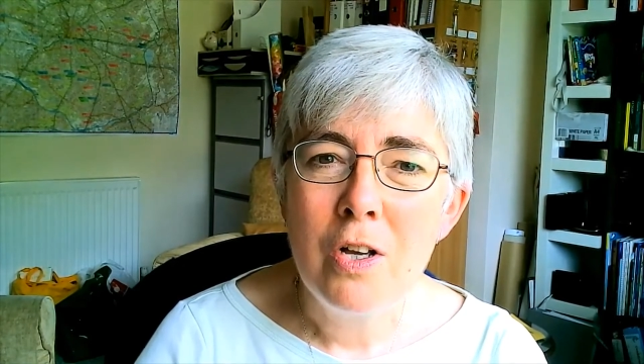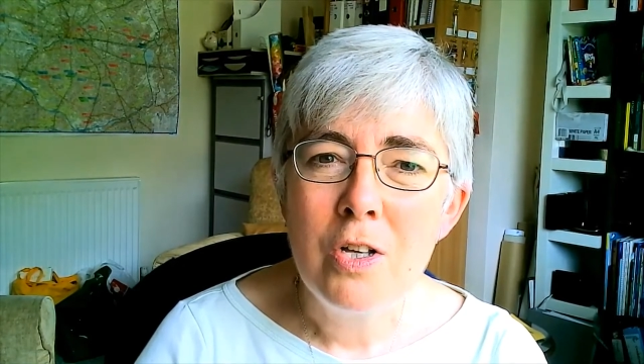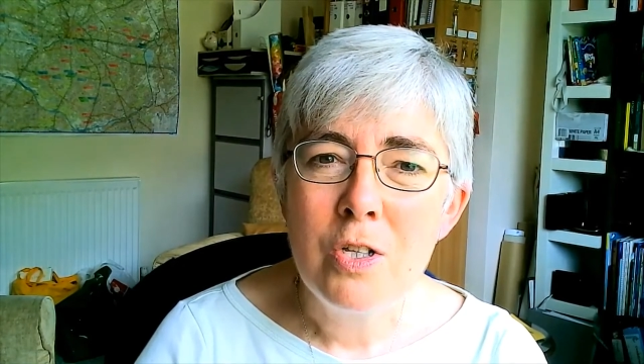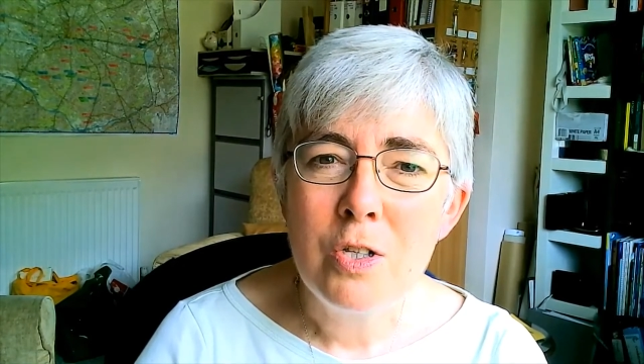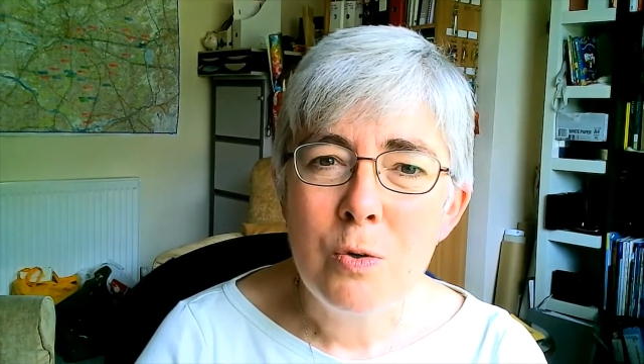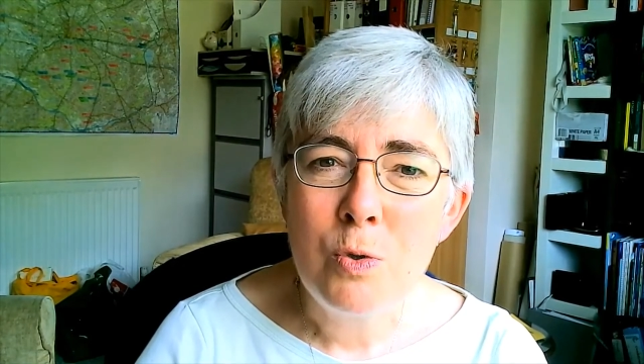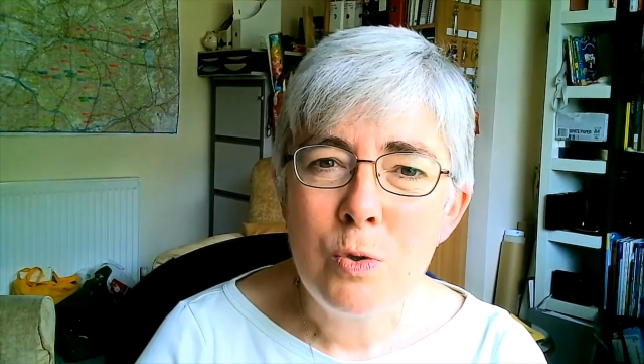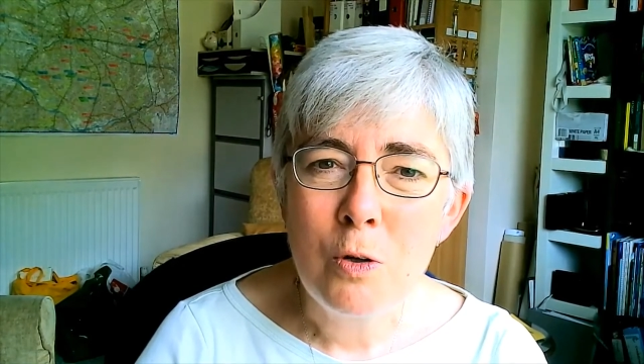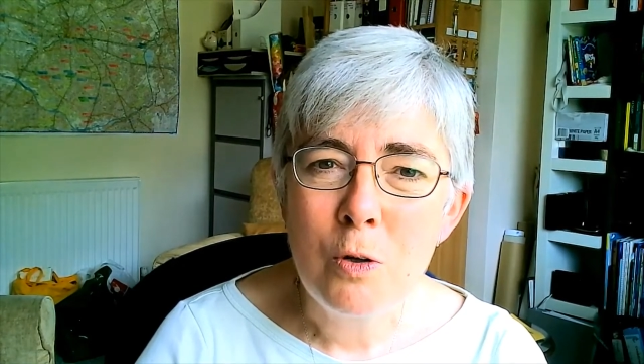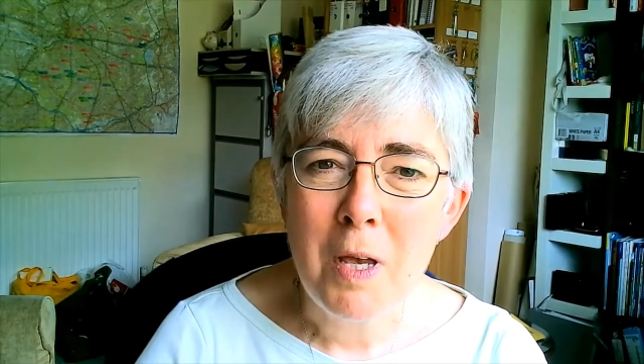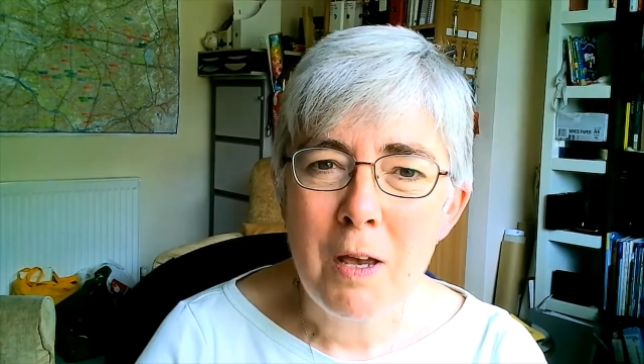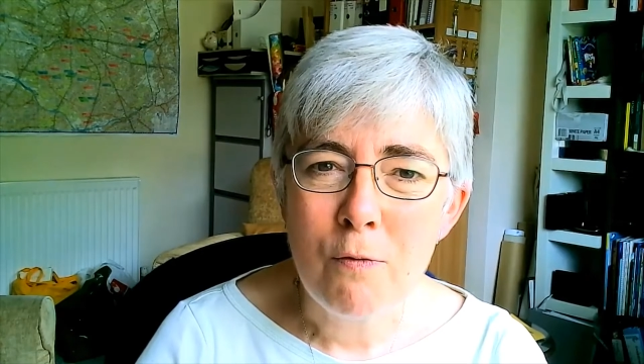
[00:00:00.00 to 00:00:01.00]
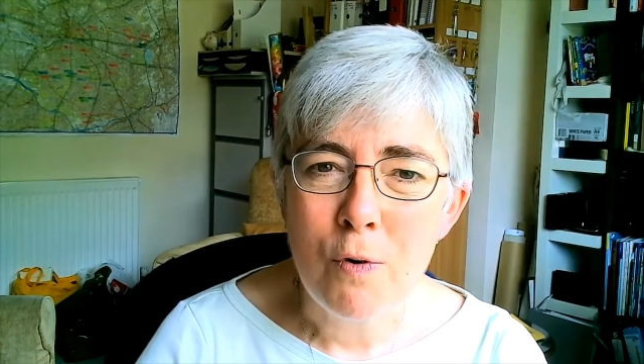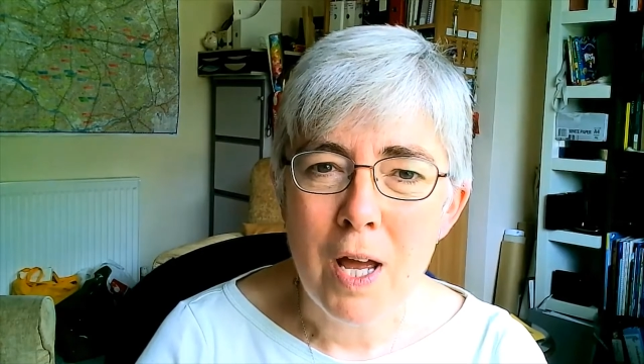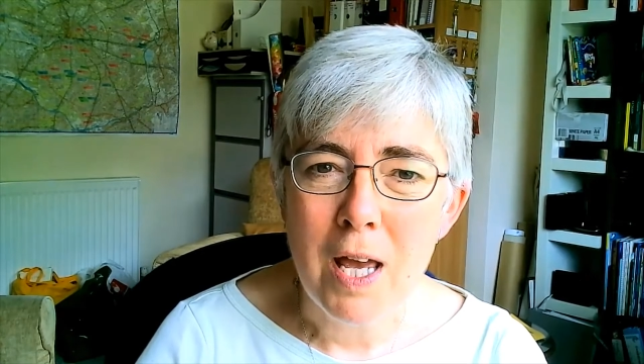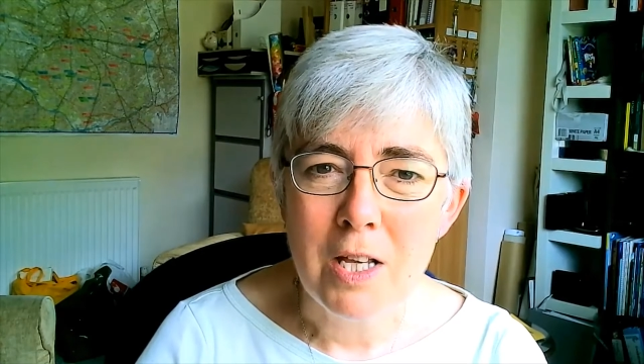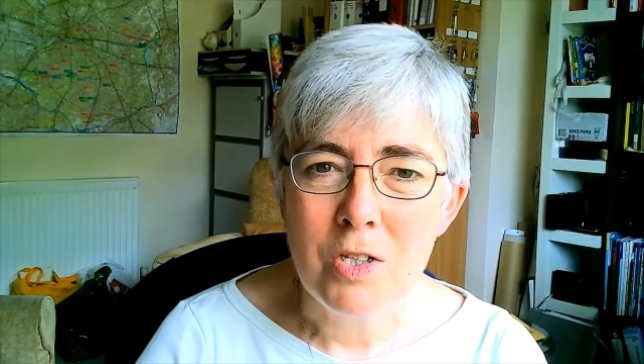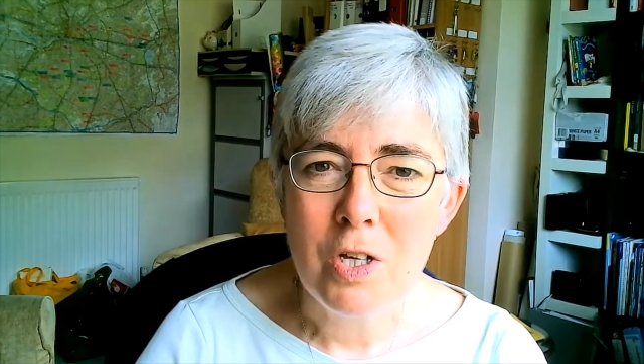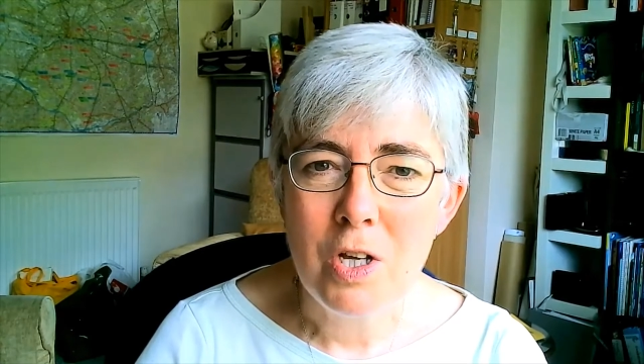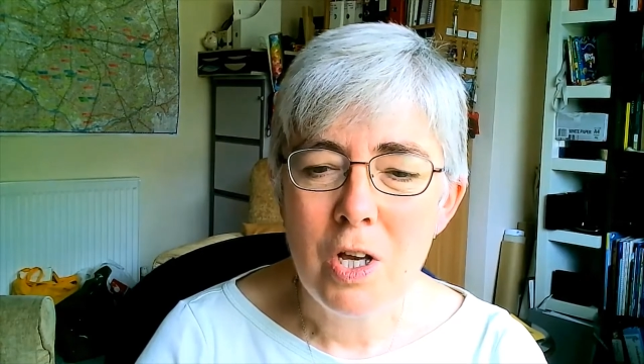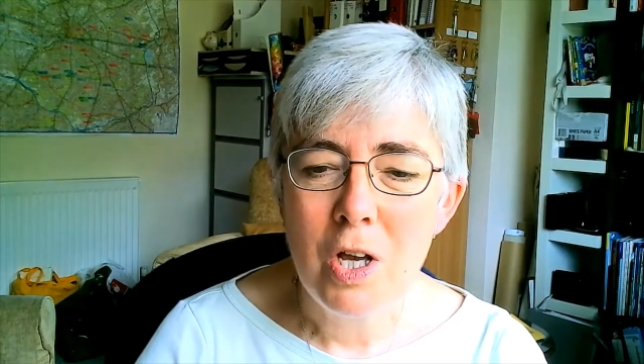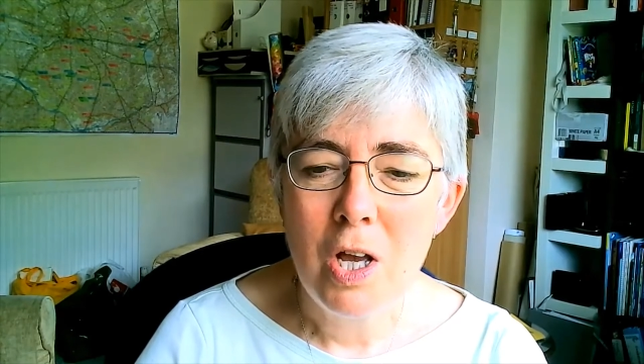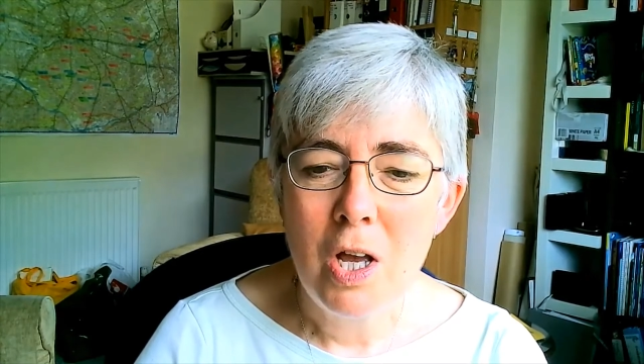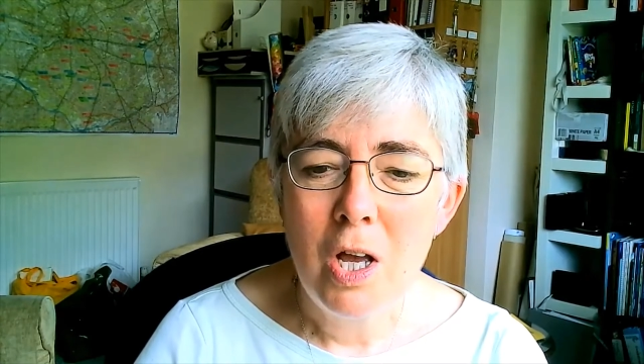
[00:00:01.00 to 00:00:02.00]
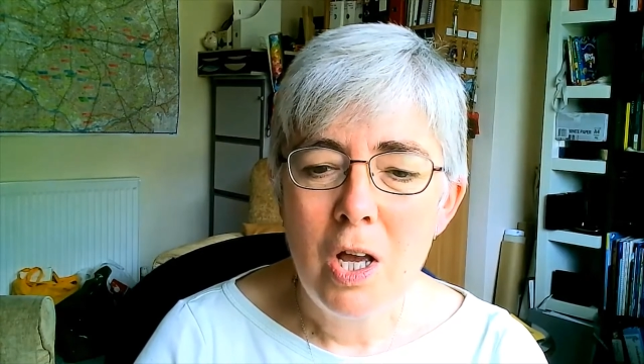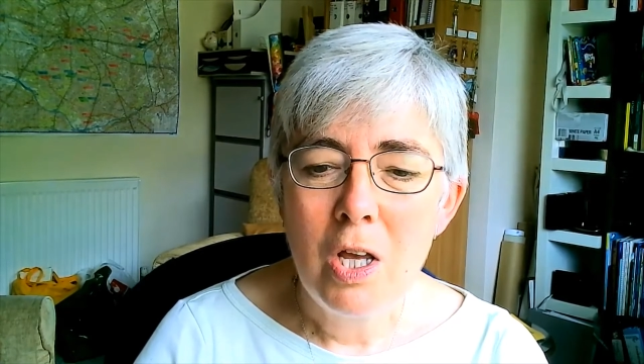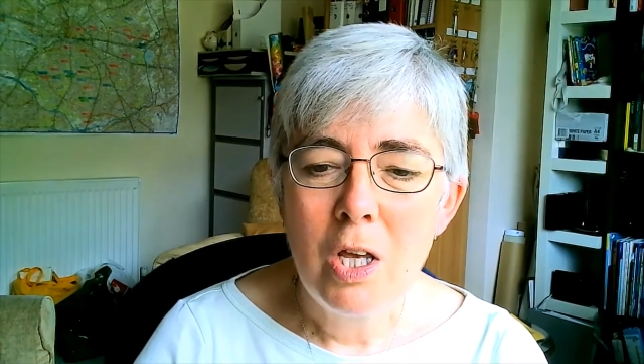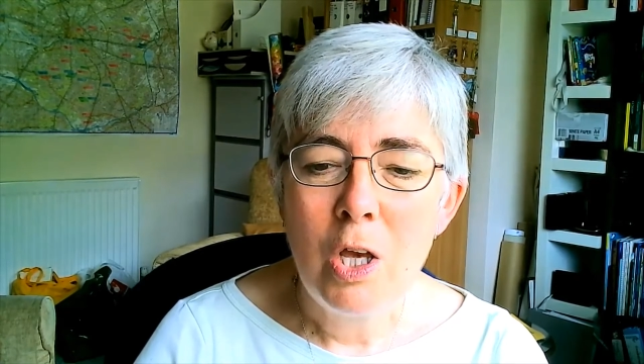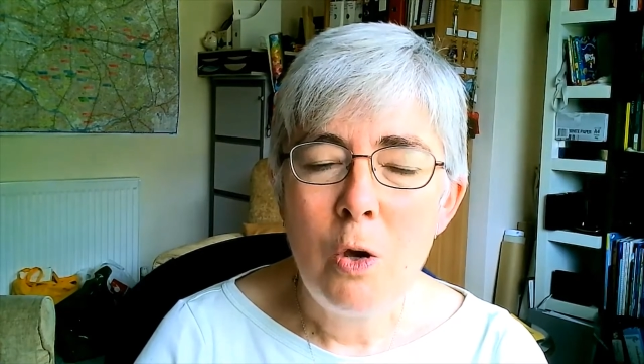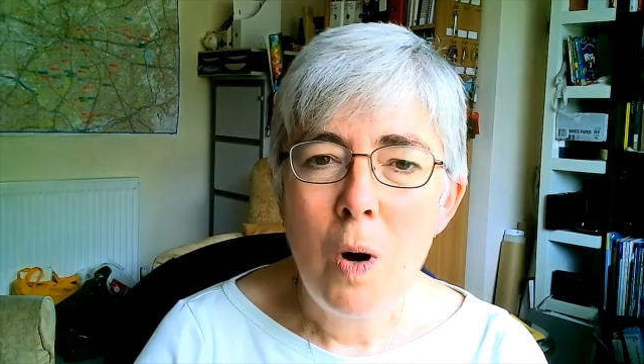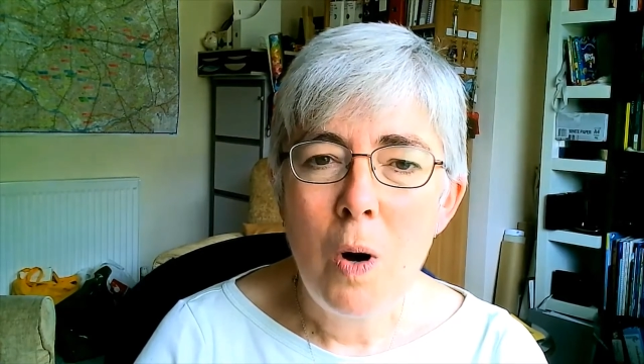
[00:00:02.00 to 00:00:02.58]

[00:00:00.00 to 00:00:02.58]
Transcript: So do not be afraid. You